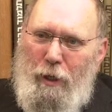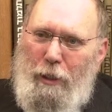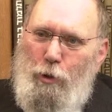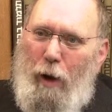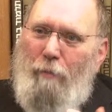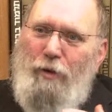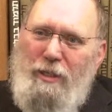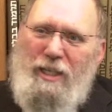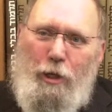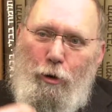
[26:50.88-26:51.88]
So
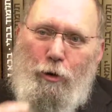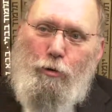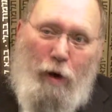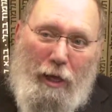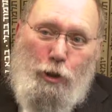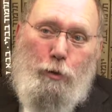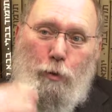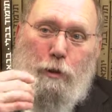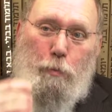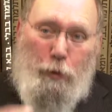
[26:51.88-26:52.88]
obviously your attraction
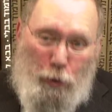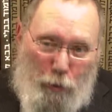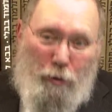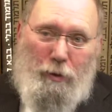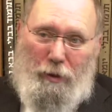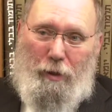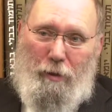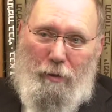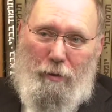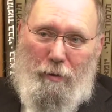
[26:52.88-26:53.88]
was purely
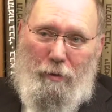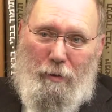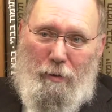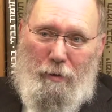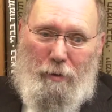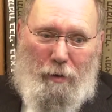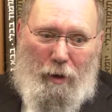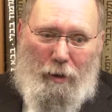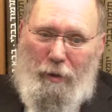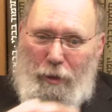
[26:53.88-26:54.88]

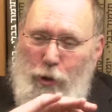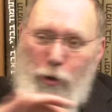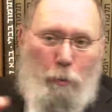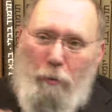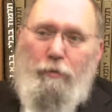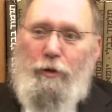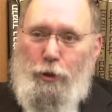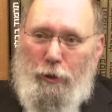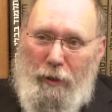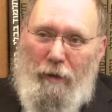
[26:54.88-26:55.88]
on a
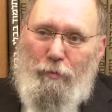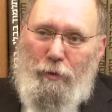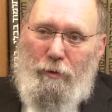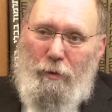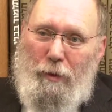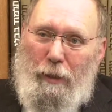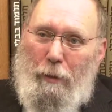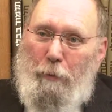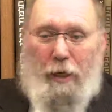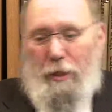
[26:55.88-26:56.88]
superficial level
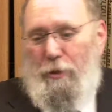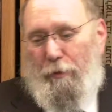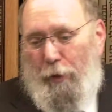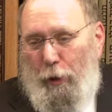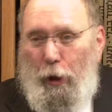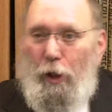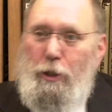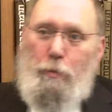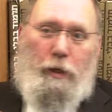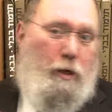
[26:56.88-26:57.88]
because of her
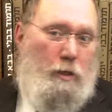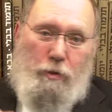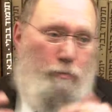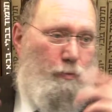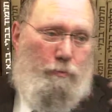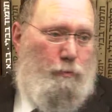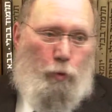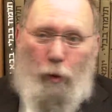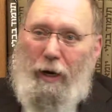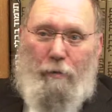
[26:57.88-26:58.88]
looks, because of
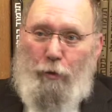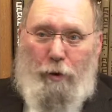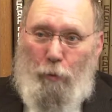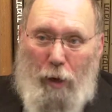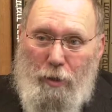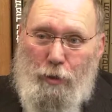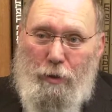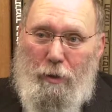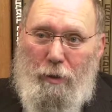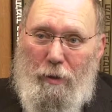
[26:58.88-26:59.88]
whatever it
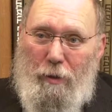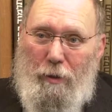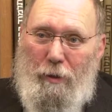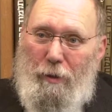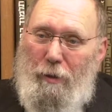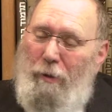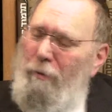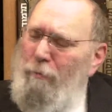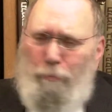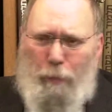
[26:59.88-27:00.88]
was.
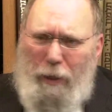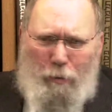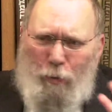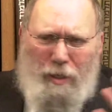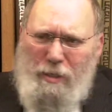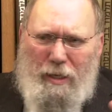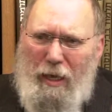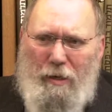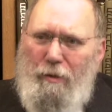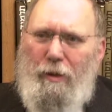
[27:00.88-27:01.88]
But it wasn't
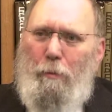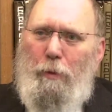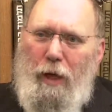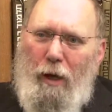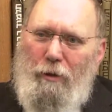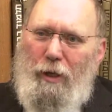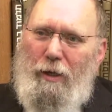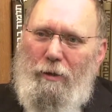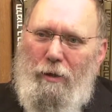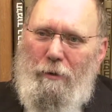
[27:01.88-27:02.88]
anything beyond that.